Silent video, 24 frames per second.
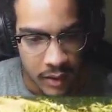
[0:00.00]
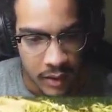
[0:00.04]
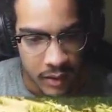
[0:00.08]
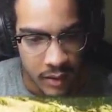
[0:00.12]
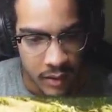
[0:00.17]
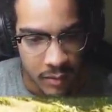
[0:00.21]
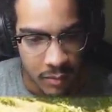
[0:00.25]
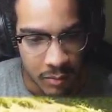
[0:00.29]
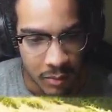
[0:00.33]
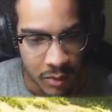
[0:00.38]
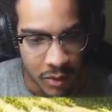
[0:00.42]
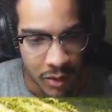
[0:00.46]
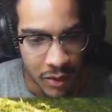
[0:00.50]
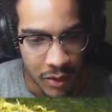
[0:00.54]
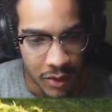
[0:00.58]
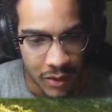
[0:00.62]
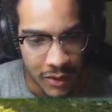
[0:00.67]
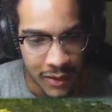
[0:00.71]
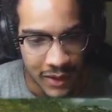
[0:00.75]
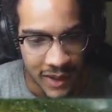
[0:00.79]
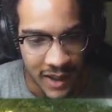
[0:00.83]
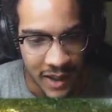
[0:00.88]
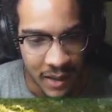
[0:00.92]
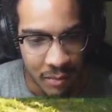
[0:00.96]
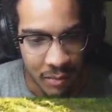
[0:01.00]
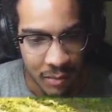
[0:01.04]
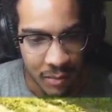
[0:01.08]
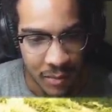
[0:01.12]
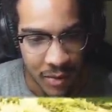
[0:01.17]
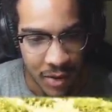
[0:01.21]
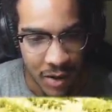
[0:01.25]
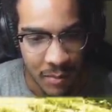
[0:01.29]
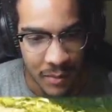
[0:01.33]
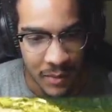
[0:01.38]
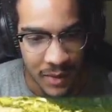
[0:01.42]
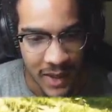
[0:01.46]
Bro, they keep
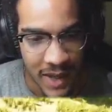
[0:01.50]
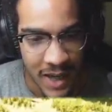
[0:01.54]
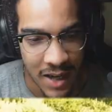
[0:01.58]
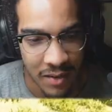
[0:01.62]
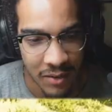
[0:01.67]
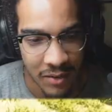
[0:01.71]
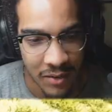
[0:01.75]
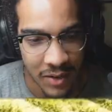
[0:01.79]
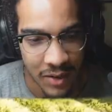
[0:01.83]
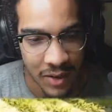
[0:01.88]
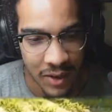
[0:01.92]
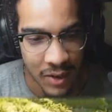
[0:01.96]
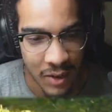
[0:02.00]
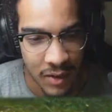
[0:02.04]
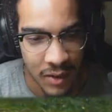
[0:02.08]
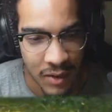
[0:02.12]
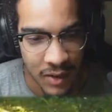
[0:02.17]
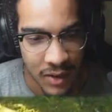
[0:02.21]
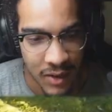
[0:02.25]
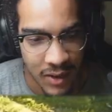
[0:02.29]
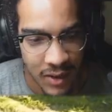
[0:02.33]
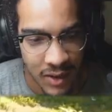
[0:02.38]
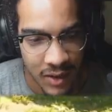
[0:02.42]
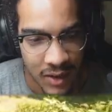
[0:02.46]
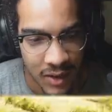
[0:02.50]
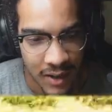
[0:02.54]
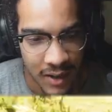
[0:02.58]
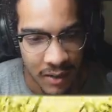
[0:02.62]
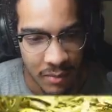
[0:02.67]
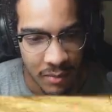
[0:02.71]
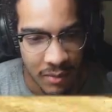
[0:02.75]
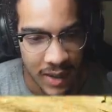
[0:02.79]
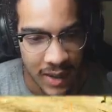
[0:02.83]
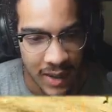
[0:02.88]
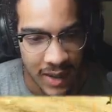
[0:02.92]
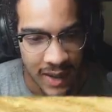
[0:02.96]
coming out.
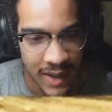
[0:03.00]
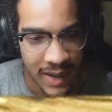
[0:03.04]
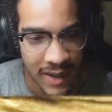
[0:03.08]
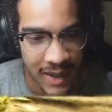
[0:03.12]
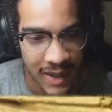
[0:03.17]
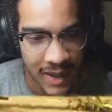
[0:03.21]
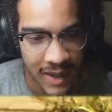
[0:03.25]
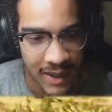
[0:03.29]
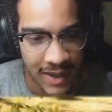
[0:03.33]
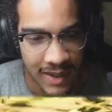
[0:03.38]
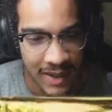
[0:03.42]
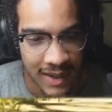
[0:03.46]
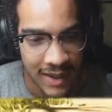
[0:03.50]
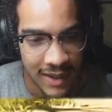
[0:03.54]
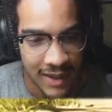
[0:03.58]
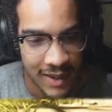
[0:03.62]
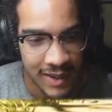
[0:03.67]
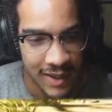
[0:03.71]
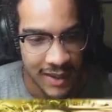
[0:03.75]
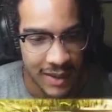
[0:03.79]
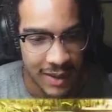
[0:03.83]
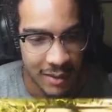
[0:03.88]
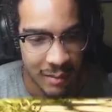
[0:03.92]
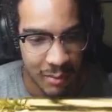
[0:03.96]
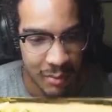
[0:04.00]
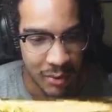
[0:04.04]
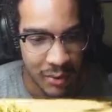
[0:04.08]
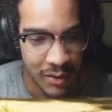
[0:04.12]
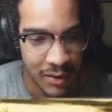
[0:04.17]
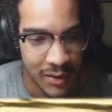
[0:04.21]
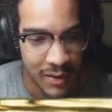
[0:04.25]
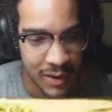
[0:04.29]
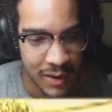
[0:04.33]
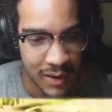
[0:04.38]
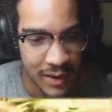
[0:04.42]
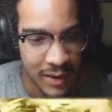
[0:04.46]
My poison.